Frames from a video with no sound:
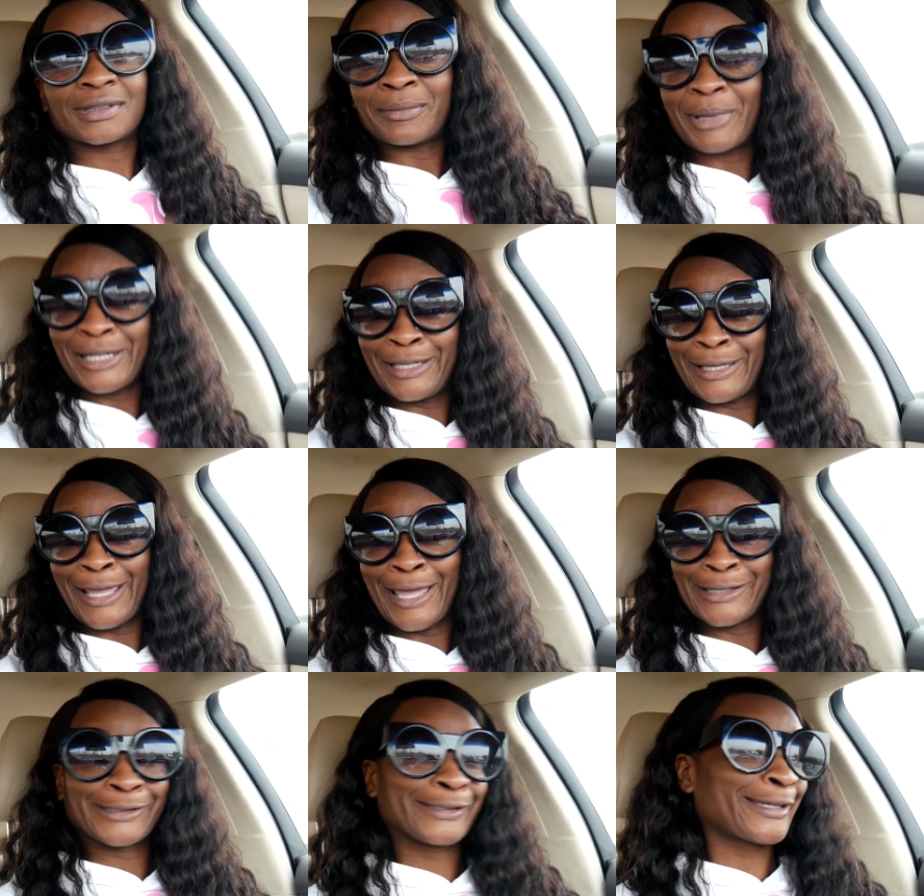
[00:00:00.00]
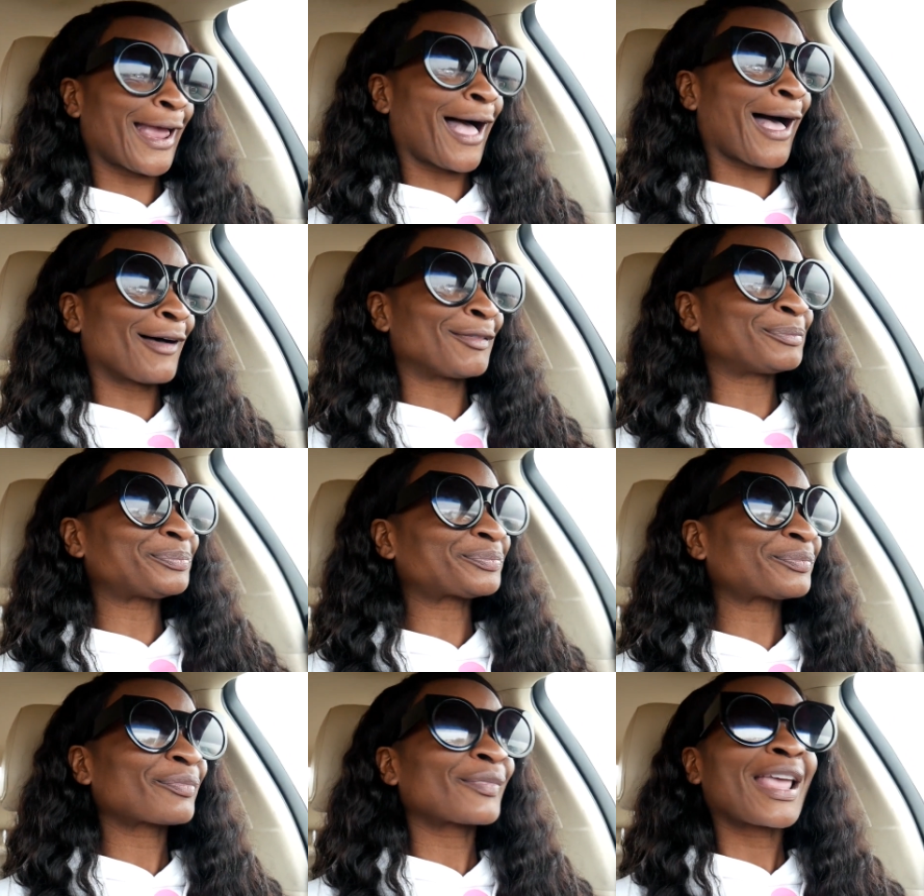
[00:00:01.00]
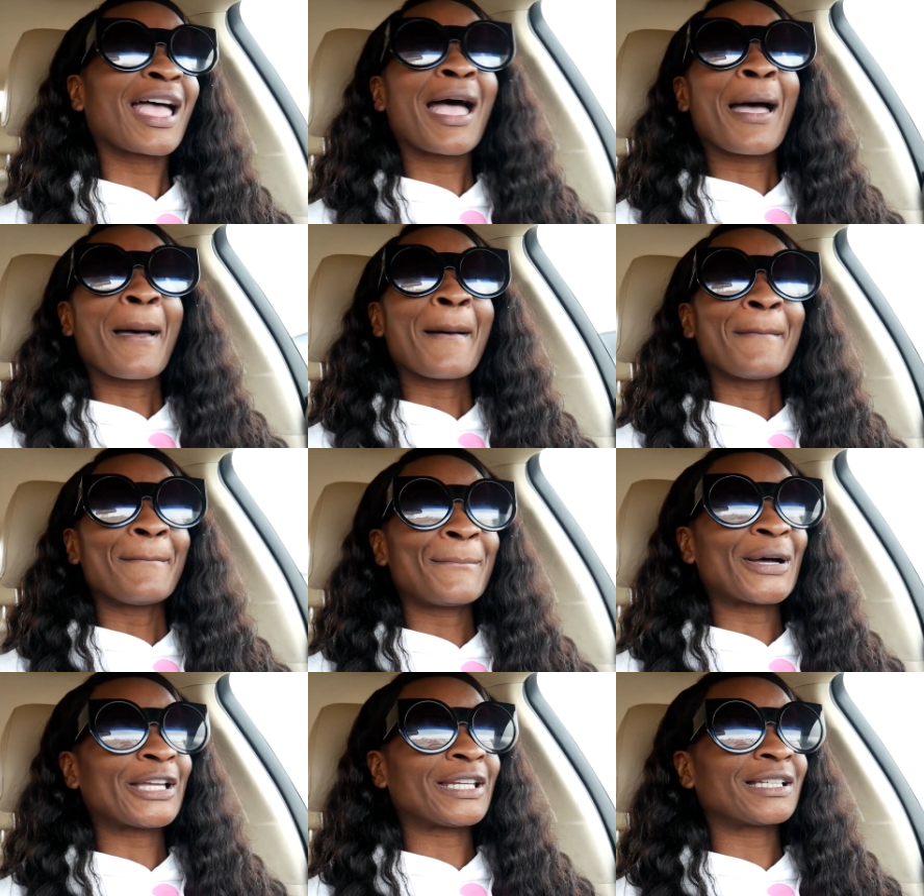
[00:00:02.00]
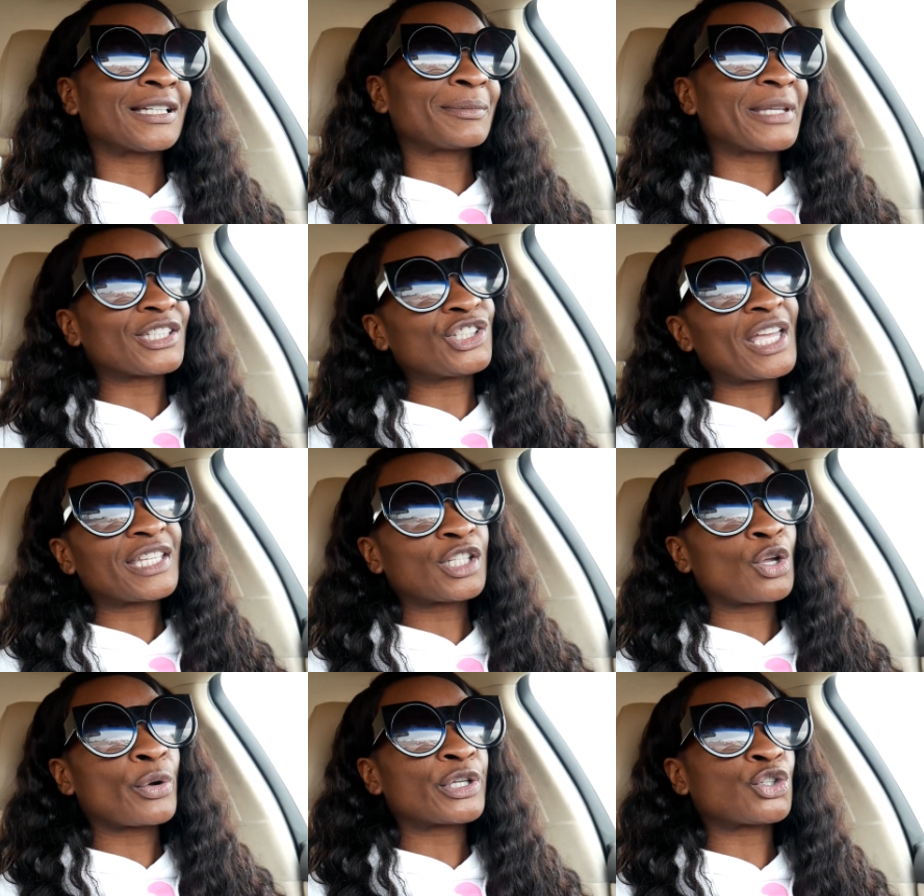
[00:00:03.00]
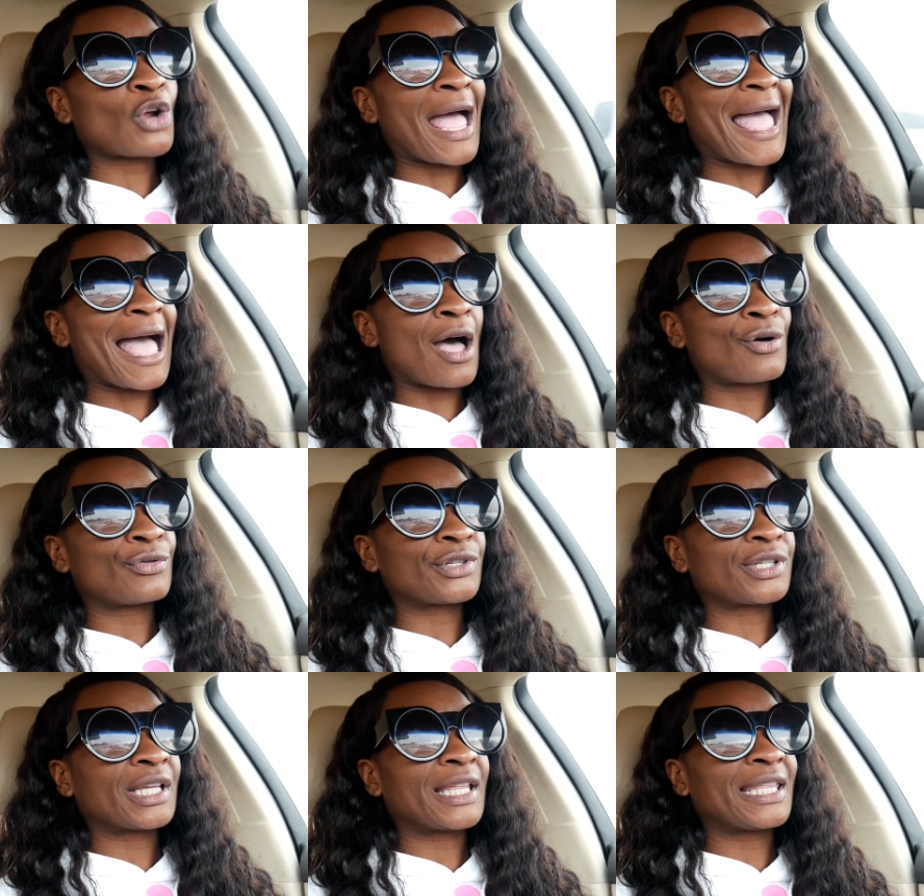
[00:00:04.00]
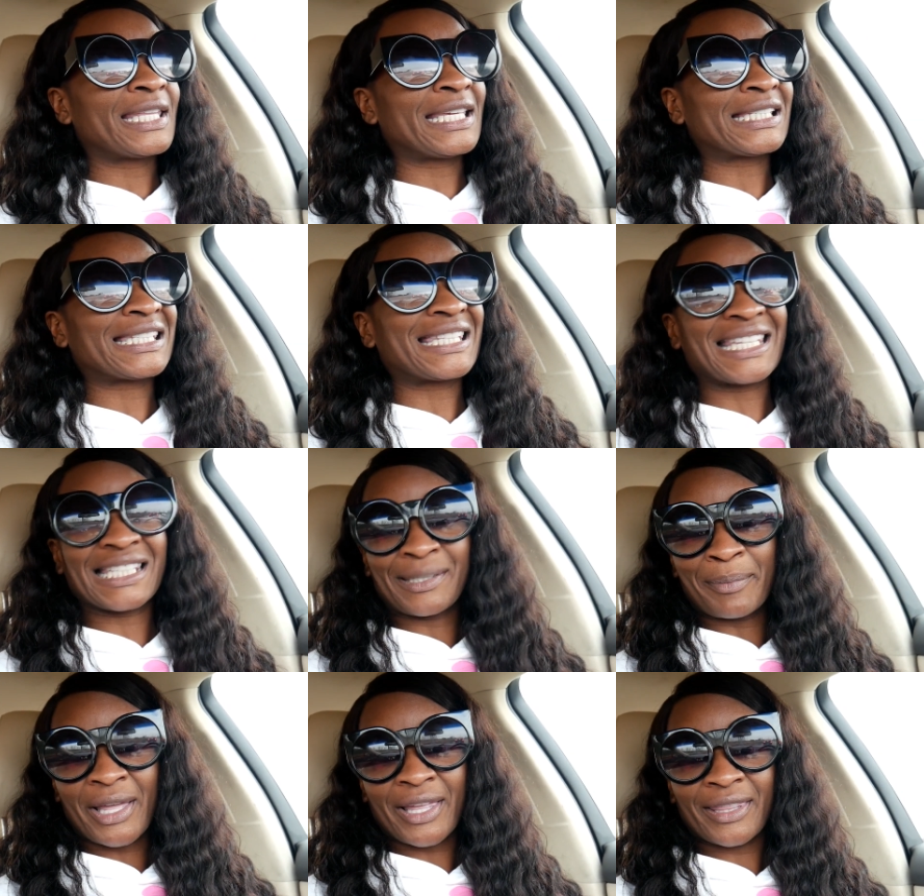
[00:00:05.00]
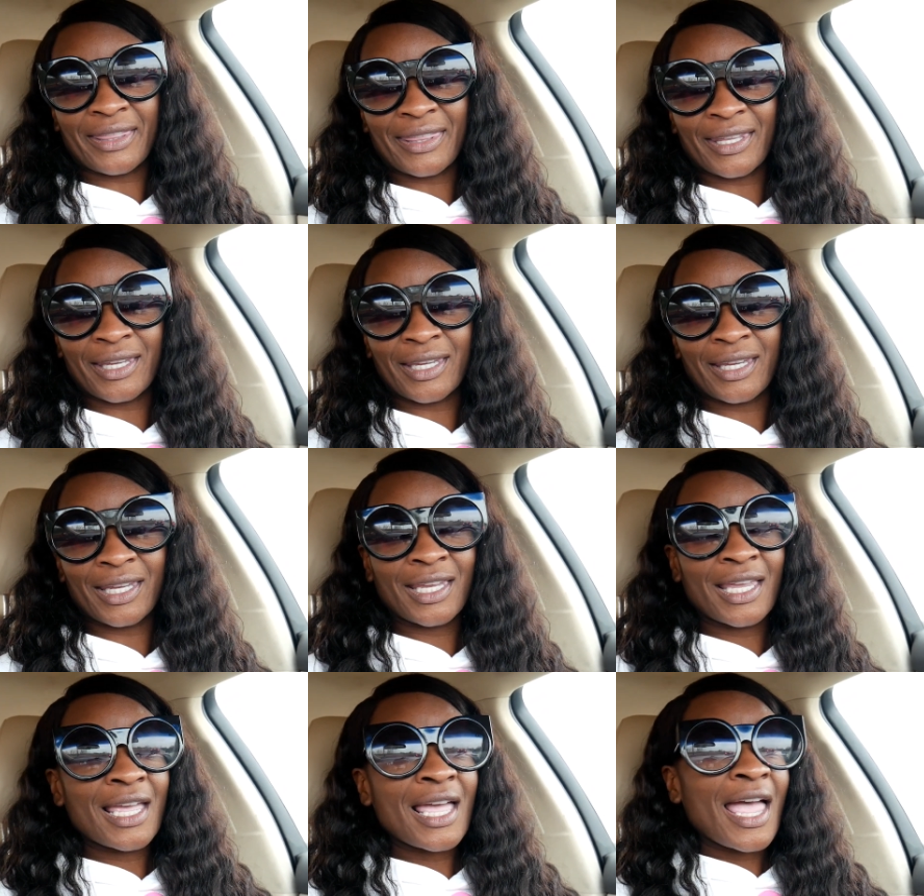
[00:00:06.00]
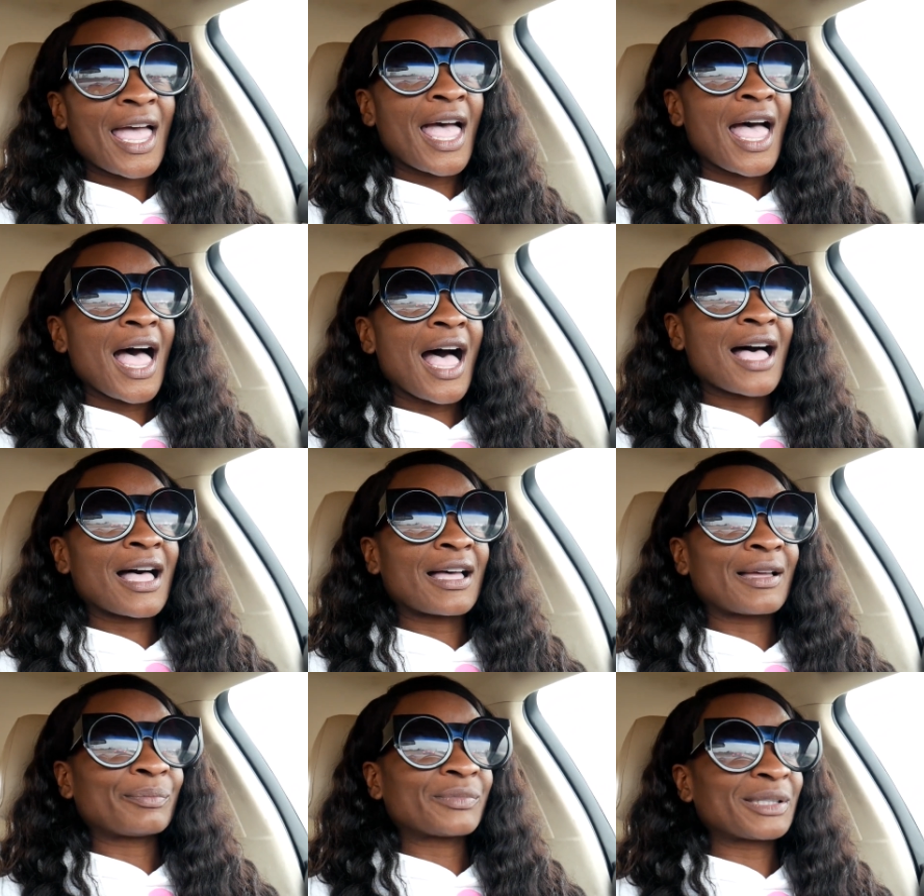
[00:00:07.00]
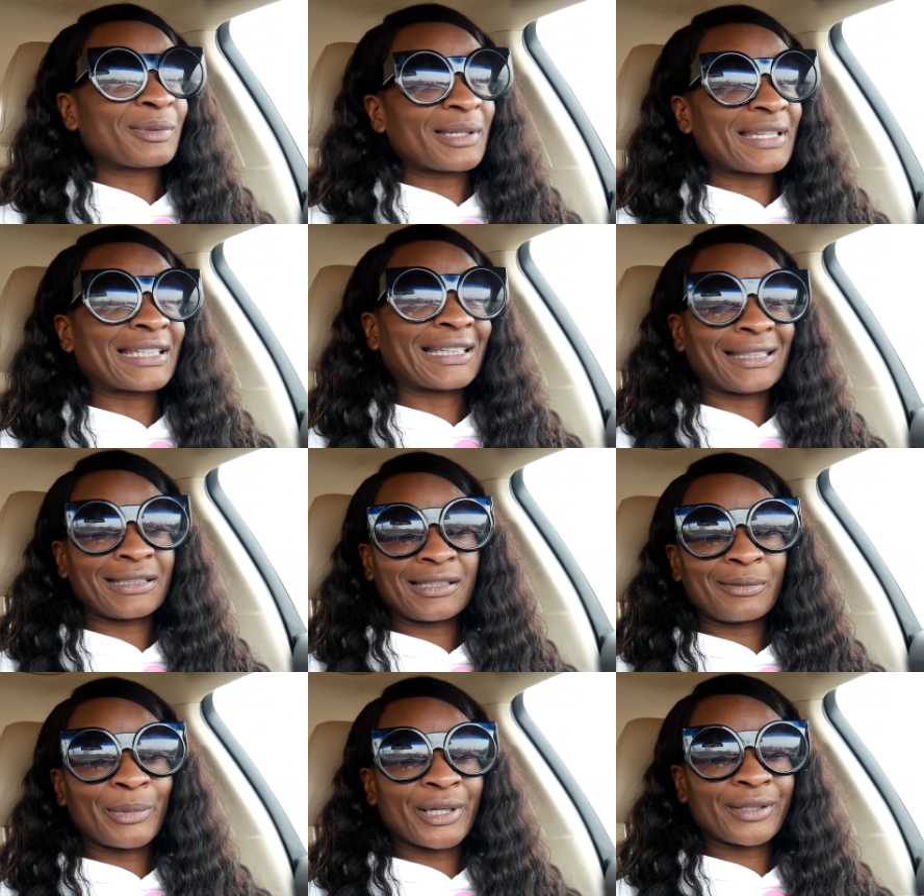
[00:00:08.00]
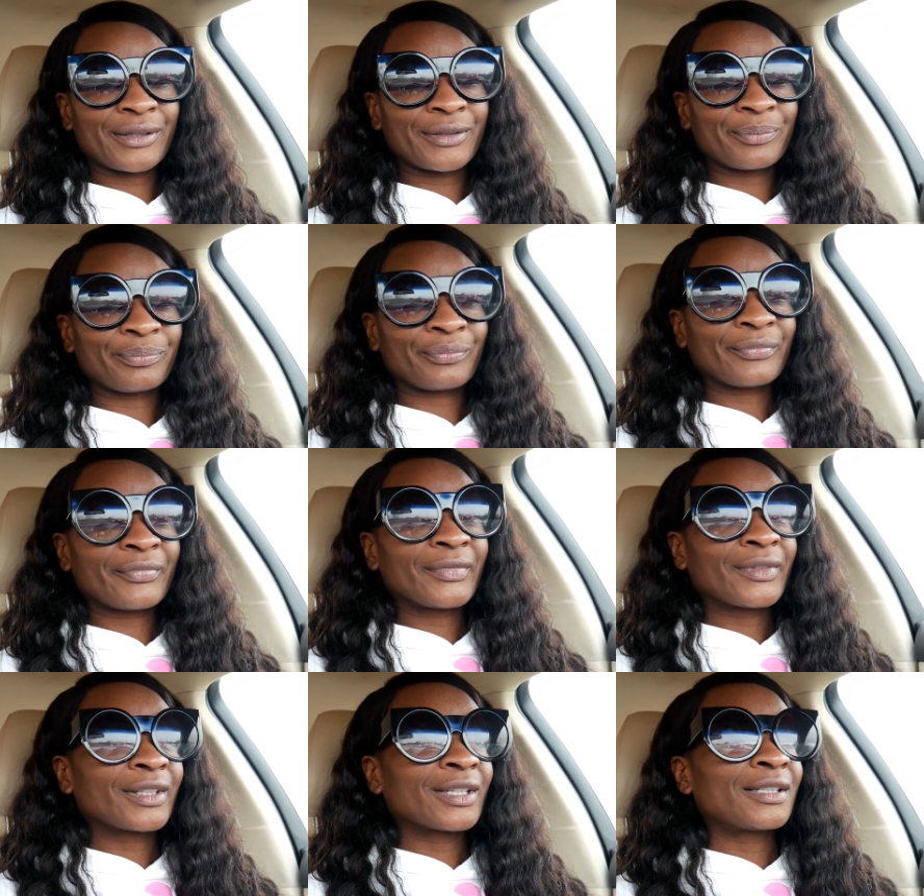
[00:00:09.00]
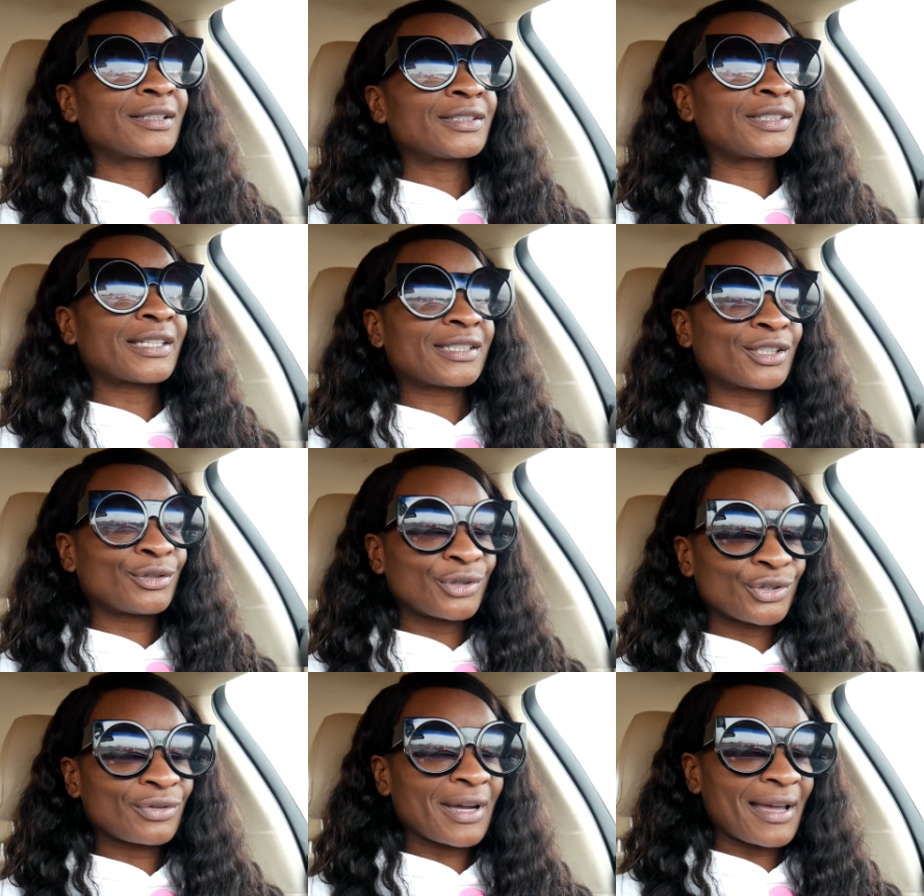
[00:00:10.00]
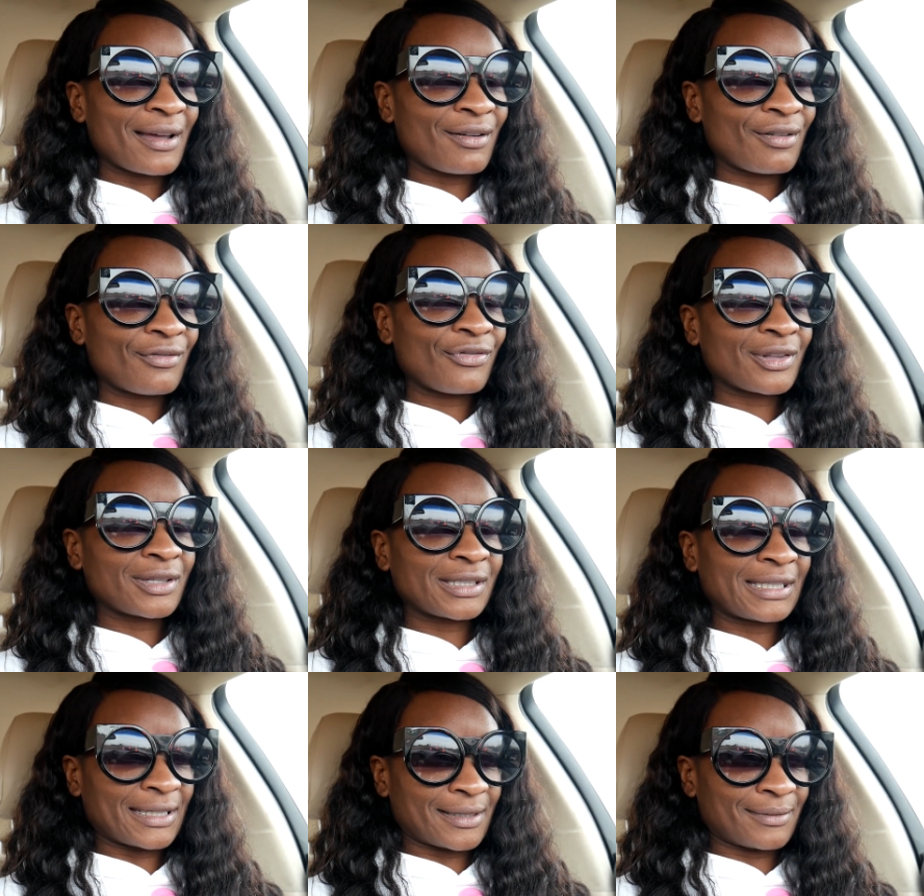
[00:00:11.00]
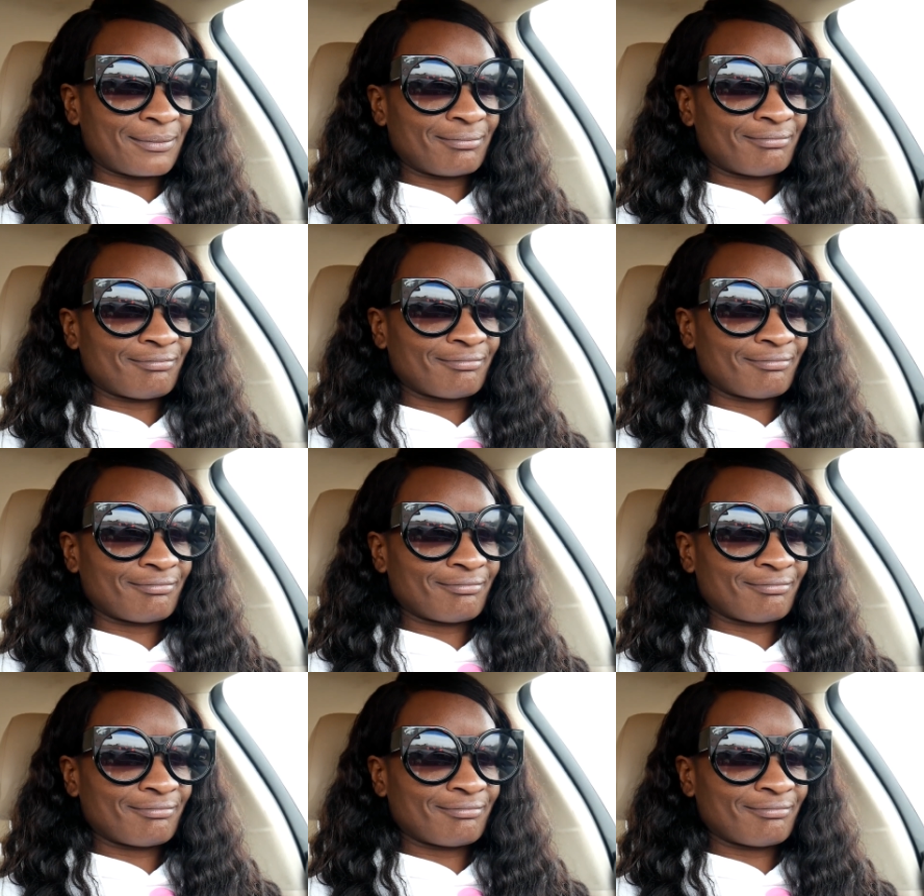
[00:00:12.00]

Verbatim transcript: Somebody in Kansas, y'all. But, yeah, she has to go and try out. It's this month. Sometime at the end of the month. She has to go and try out for the team.